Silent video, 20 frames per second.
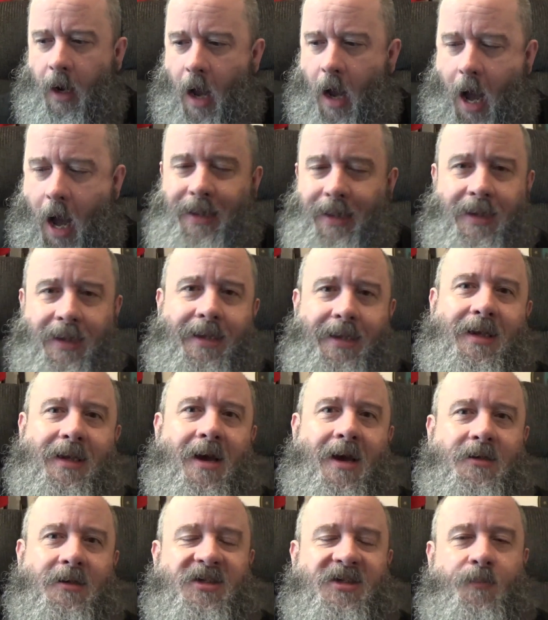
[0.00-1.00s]
I like the
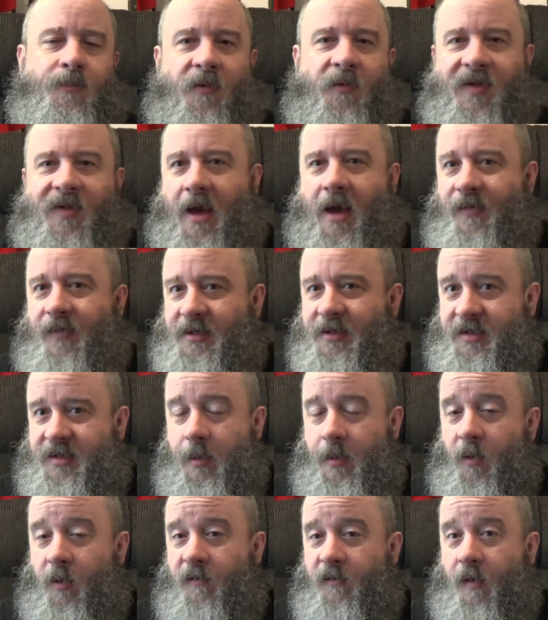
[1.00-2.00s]
concept of cafe
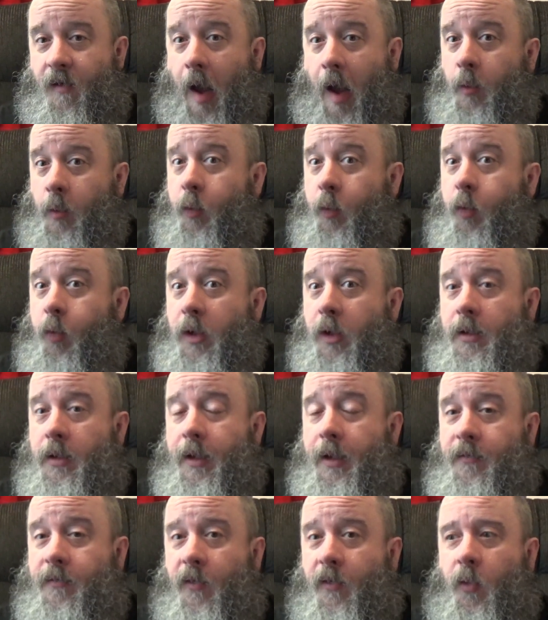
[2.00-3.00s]
steamers. I
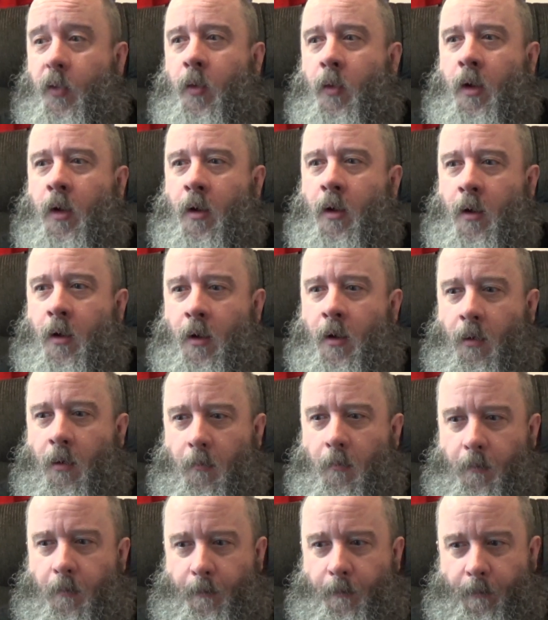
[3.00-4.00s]
really do.
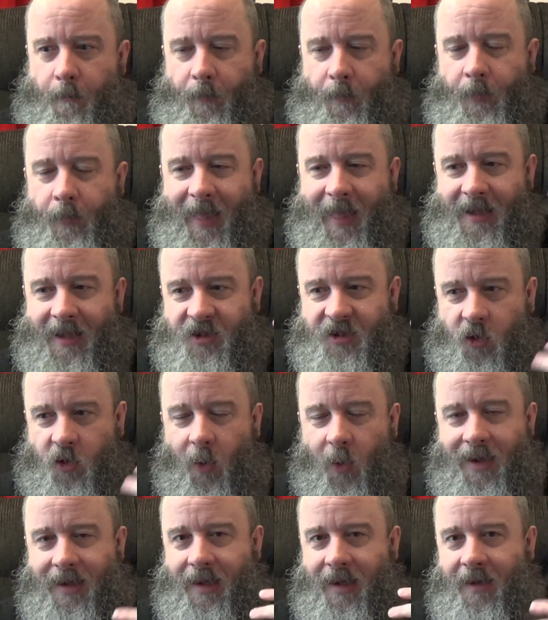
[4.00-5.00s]
It's a
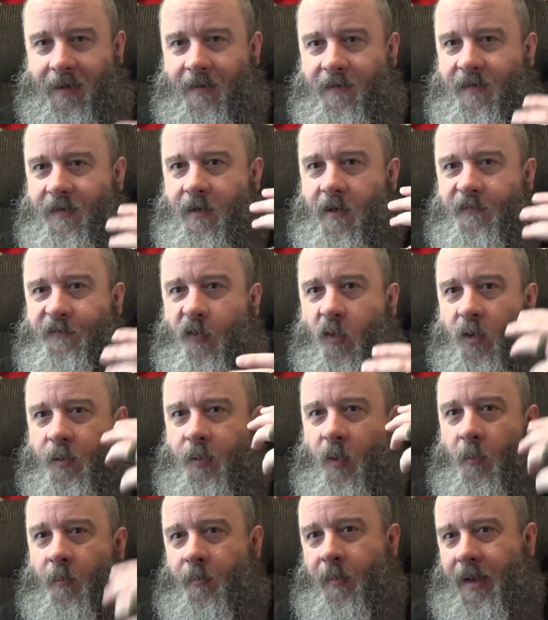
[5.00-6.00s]
quick, easy,
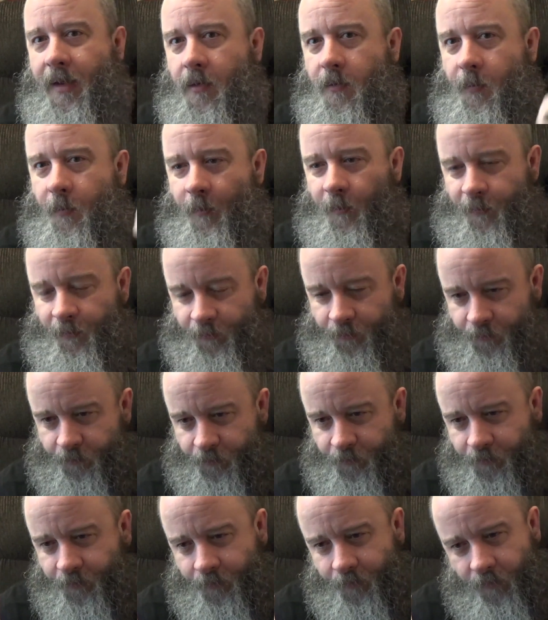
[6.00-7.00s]
affordable meal
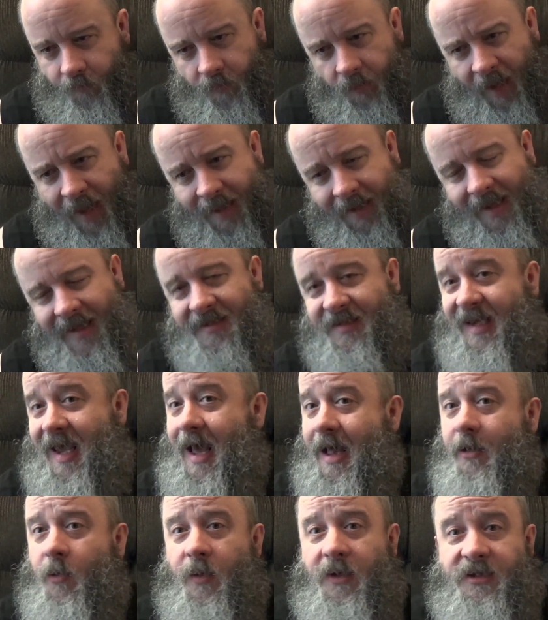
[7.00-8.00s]
it gets
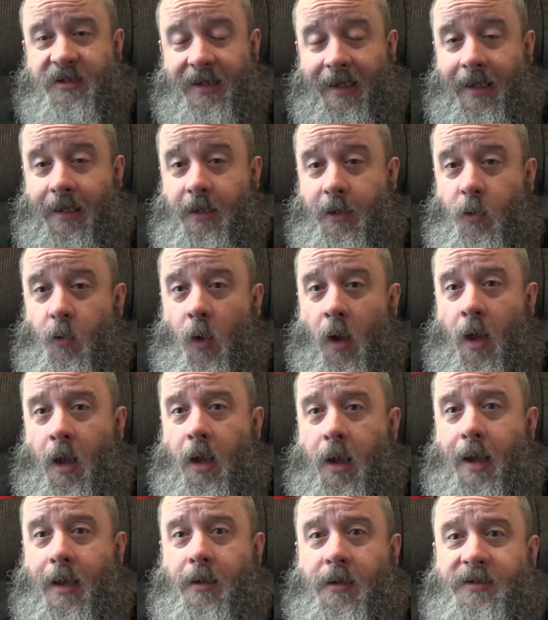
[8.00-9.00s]
calories in you
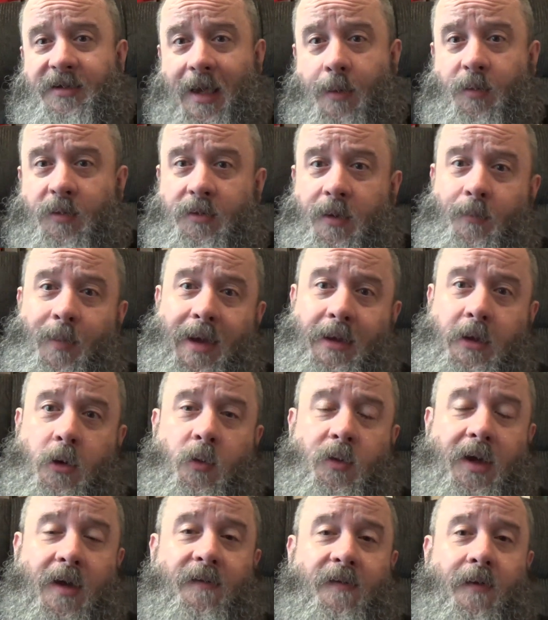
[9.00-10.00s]
and is able to make you
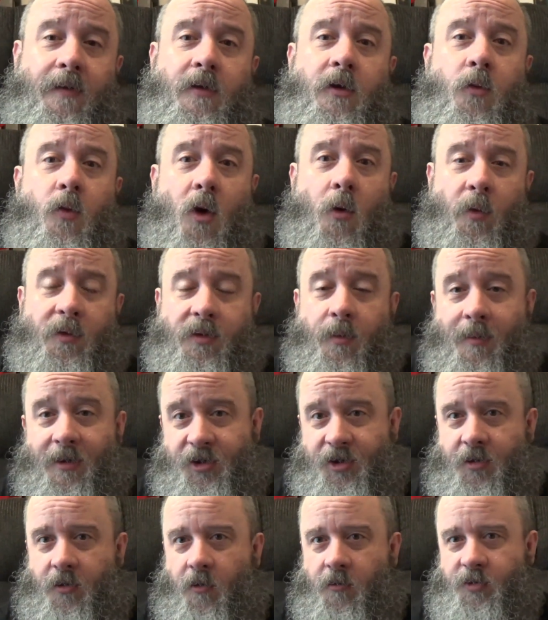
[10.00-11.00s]
continue on with the
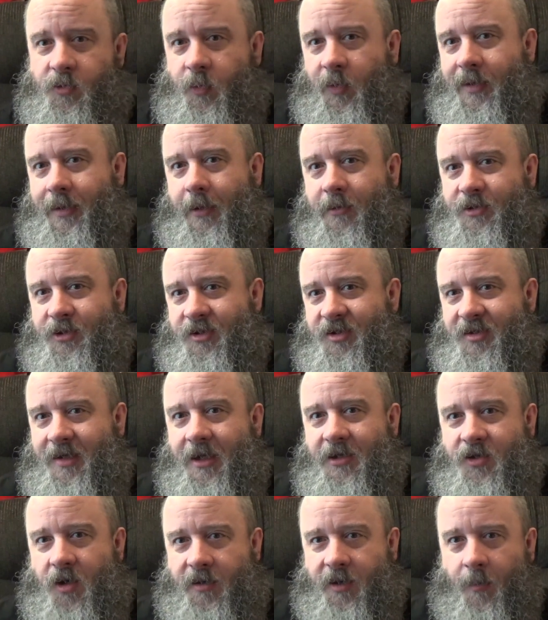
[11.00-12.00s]
mission, or as we used to
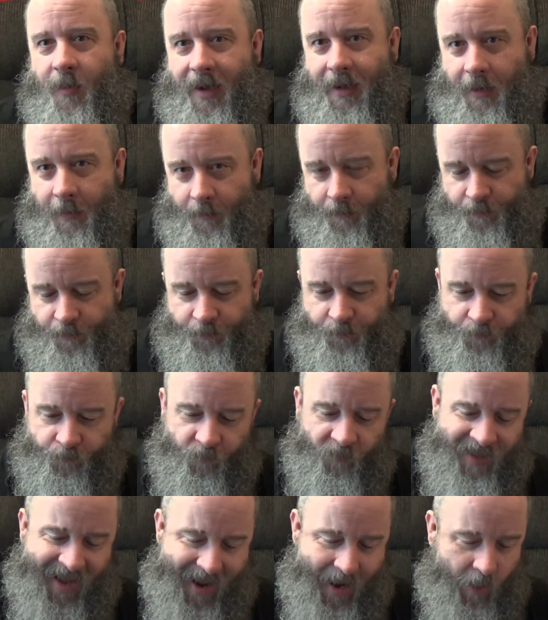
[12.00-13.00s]
say, Charlie Mike.
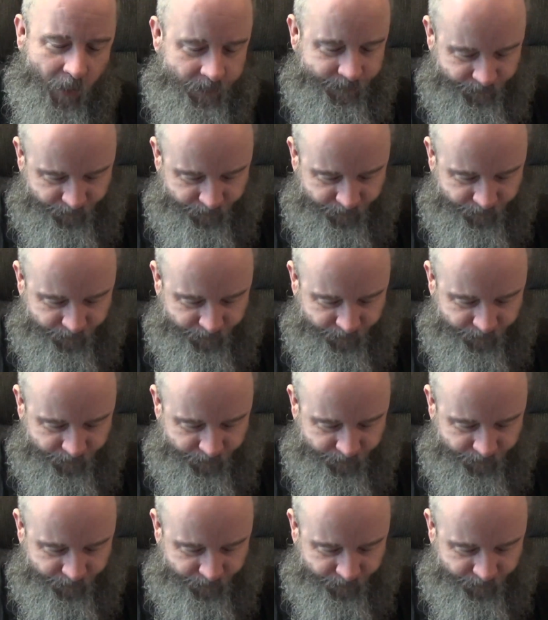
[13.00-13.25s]
Now,